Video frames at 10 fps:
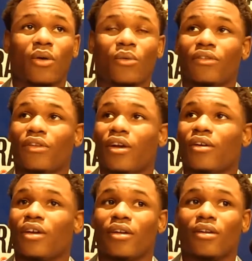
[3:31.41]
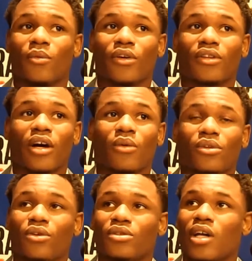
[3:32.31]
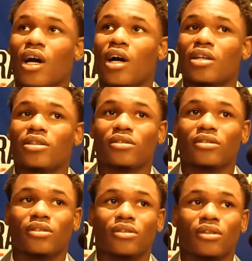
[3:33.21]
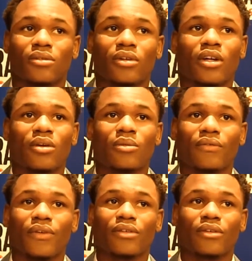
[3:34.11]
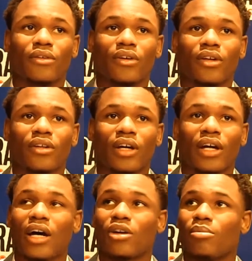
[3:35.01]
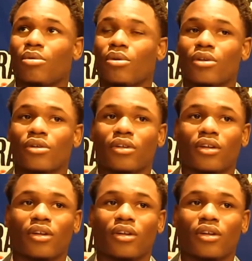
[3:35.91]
I went there and worked out with those guys, and you know with Victor and uh, Otto Porter,